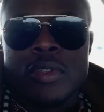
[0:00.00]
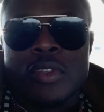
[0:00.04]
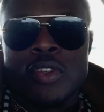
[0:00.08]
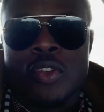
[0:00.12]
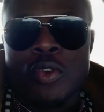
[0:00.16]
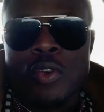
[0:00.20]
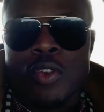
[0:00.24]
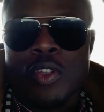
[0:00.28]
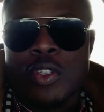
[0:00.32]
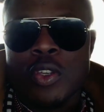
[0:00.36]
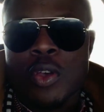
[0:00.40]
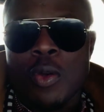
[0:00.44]

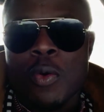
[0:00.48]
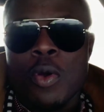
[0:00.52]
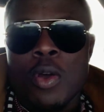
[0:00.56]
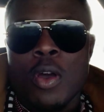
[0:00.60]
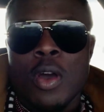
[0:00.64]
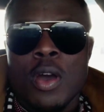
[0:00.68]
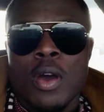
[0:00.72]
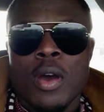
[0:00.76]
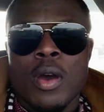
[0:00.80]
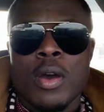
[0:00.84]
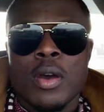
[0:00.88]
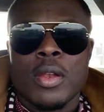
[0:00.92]
Due to
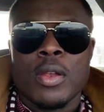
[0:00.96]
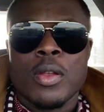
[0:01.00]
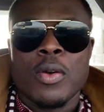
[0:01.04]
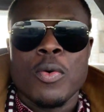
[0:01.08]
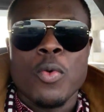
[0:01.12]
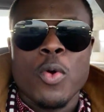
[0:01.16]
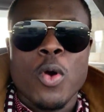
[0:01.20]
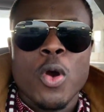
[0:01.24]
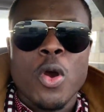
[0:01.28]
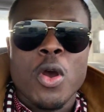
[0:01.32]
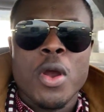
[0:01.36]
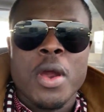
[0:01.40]
the
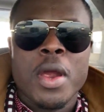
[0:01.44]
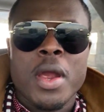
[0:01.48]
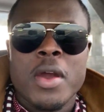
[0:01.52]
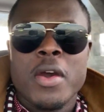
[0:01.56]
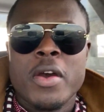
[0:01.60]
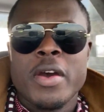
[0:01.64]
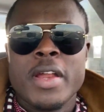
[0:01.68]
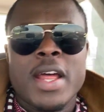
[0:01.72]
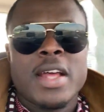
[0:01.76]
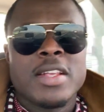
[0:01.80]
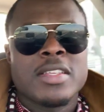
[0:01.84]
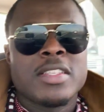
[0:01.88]
war and
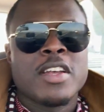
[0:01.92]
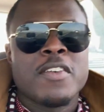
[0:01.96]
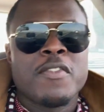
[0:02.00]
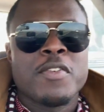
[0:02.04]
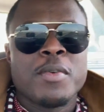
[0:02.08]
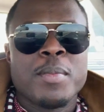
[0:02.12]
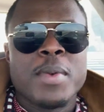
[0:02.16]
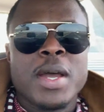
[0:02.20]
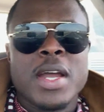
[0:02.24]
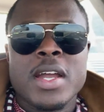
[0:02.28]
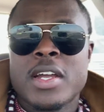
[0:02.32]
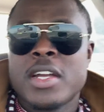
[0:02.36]
all that
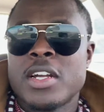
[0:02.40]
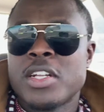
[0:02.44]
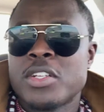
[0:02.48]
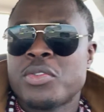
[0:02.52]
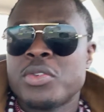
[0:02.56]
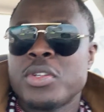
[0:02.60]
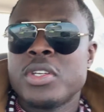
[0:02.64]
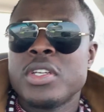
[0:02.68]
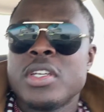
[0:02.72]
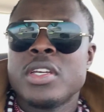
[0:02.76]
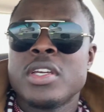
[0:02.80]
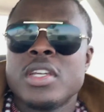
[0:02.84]
stuff in my
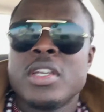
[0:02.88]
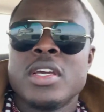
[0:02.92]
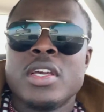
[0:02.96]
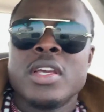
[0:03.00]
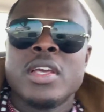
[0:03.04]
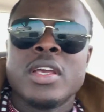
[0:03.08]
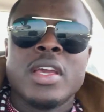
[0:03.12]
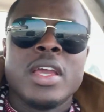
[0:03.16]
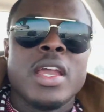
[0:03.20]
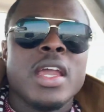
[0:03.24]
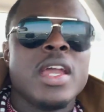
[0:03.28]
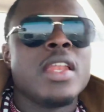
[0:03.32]
country.
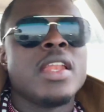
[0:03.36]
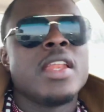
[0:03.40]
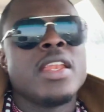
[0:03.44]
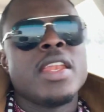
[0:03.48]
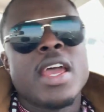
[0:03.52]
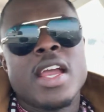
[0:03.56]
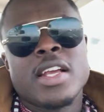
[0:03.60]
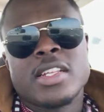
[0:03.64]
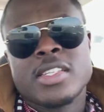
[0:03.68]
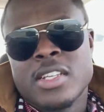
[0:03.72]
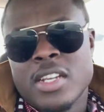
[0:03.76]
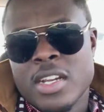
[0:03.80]
And the
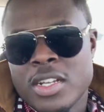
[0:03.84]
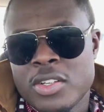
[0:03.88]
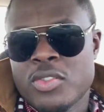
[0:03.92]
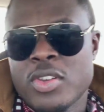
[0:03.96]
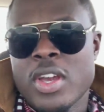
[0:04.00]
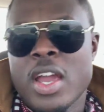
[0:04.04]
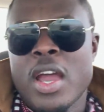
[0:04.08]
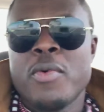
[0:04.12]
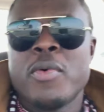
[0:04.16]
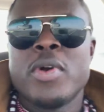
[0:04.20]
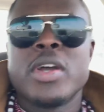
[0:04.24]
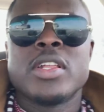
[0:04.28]
next
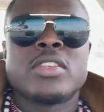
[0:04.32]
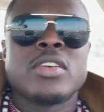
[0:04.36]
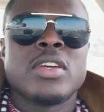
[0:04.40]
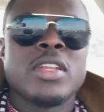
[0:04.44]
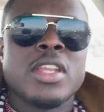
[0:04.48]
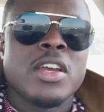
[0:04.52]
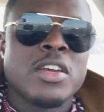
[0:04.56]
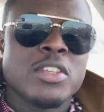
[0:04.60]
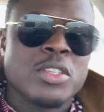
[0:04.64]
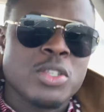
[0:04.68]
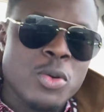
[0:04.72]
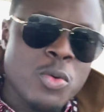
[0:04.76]
country I went to,
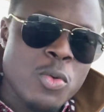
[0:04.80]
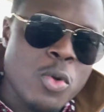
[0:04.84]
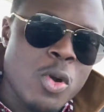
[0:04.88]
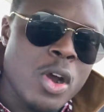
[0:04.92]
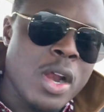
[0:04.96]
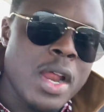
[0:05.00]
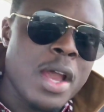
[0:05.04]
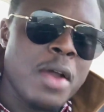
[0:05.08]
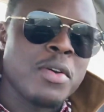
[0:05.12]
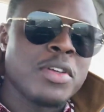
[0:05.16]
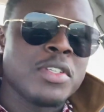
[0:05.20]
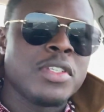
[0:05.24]
there's a
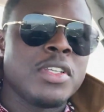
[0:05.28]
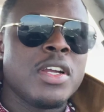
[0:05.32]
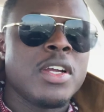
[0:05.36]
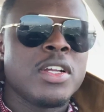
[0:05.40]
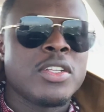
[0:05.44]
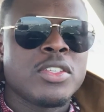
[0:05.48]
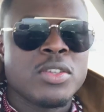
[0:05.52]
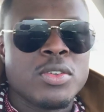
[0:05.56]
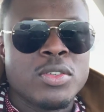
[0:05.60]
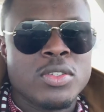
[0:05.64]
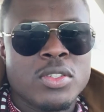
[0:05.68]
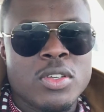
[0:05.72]
war that was
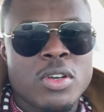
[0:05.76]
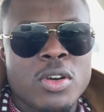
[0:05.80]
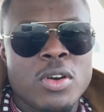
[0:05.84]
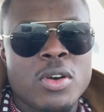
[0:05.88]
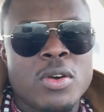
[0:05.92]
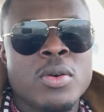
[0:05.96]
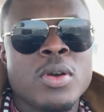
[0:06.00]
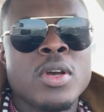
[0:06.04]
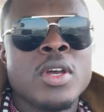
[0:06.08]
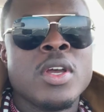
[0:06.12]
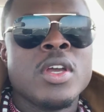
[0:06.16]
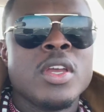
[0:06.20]
there too.
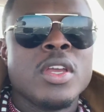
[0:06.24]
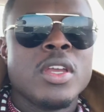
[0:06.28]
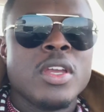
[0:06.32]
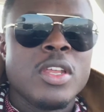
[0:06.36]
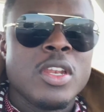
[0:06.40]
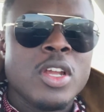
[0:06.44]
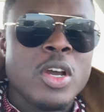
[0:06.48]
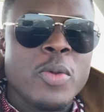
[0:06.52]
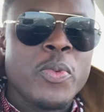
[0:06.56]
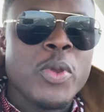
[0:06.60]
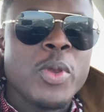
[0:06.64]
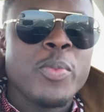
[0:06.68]
So,
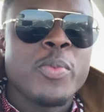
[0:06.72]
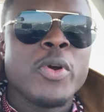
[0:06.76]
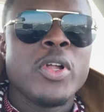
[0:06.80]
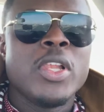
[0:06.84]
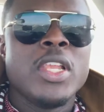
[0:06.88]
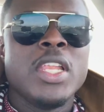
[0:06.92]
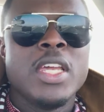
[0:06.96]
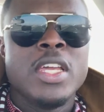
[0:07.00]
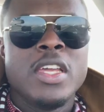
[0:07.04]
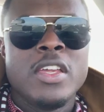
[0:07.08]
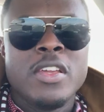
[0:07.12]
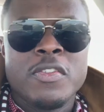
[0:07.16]
you know, people
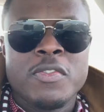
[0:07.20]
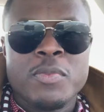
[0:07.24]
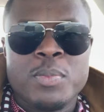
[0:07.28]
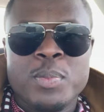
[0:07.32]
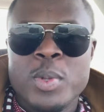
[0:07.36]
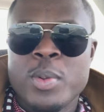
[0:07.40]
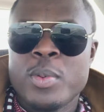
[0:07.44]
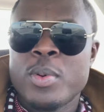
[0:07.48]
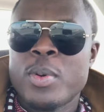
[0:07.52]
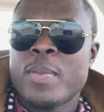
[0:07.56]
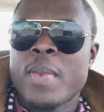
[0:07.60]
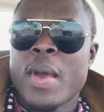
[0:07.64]
leave,
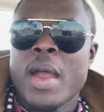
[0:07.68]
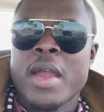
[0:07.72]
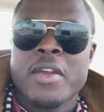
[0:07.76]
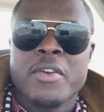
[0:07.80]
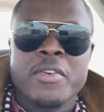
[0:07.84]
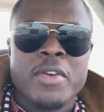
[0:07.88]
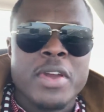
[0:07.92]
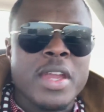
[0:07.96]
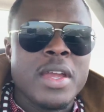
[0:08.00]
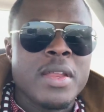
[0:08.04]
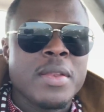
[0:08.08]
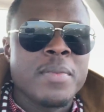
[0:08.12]
people
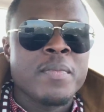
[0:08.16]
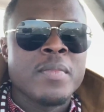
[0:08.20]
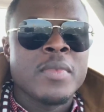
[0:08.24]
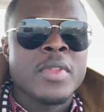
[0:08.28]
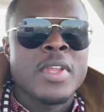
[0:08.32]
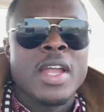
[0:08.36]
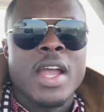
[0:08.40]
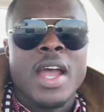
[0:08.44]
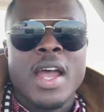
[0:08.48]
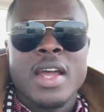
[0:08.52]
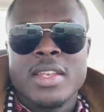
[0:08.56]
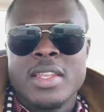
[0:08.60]
migrate.
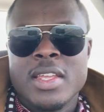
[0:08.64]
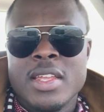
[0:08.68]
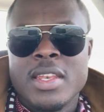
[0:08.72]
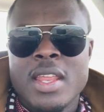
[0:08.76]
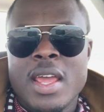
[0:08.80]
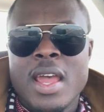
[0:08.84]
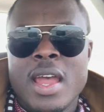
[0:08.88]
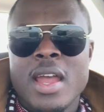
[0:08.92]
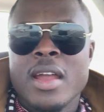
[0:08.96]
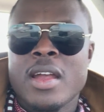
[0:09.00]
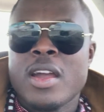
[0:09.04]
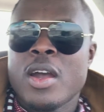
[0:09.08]
I did
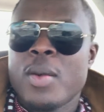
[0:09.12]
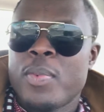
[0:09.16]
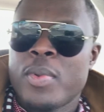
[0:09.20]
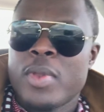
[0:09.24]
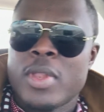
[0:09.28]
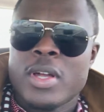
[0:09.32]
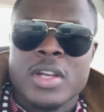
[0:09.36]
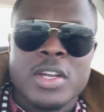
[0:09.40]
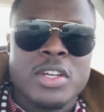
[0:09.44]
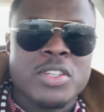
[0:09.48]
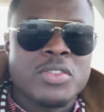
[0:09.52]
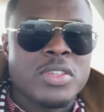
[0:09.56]
that a
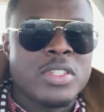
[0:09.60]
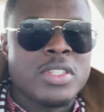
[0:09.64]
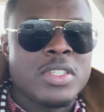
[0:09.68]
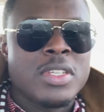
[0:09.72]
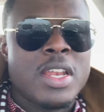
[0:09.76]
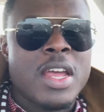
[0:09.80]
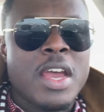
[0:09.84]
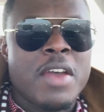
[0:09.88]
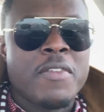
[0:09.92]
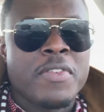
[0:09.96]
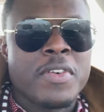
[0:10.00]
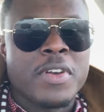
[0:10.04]
couple of countries
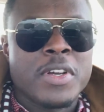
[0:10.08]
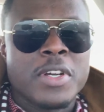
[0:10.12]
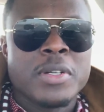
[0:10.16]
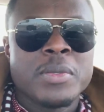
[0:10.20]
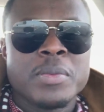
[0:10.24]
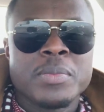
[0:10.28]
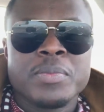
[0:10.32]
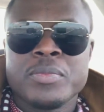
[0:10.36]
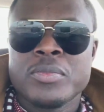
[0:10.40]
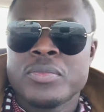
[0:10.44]
in Africa.